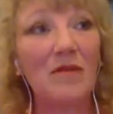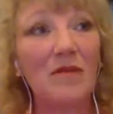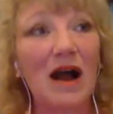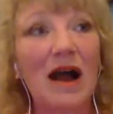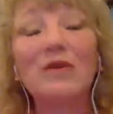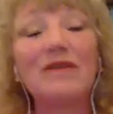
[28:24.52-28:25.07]

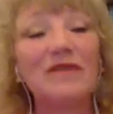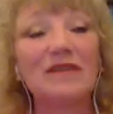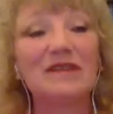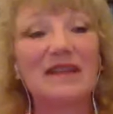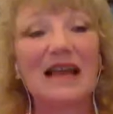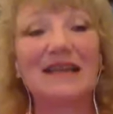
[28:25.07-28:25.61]
I would feel
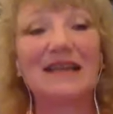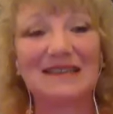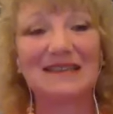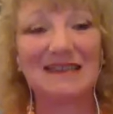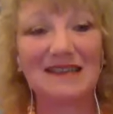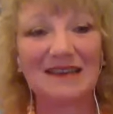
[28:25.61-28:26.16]

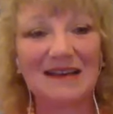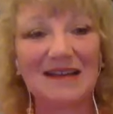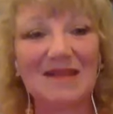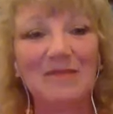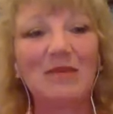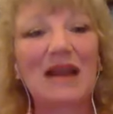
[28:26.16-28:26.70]
delighted.
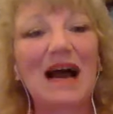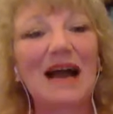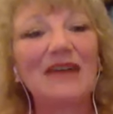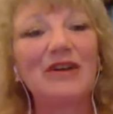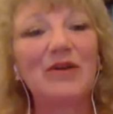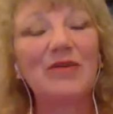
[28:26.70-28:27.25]
But
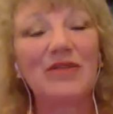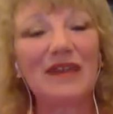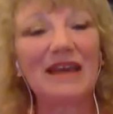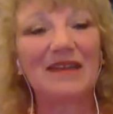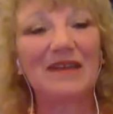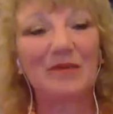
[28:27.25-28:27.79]
I don't think